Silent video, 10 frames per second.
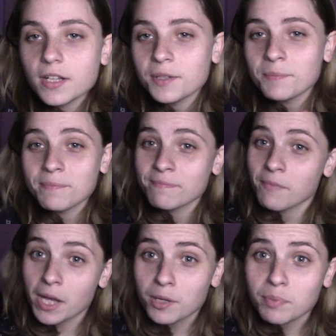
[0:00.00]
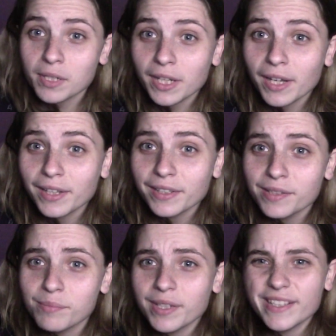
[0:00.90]
Mine are pretty
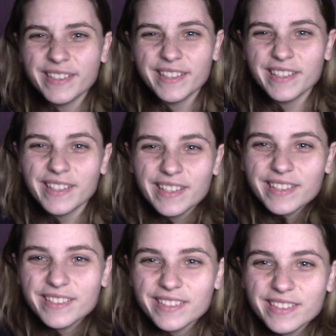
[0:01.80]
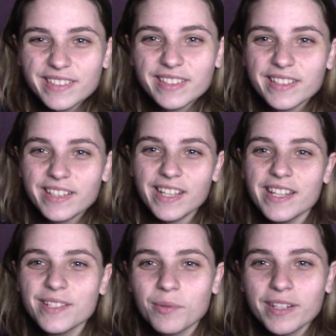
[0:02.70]
ugly, but it
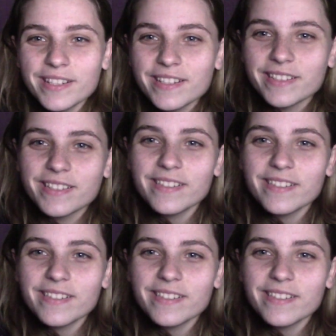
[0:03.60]
is what it is.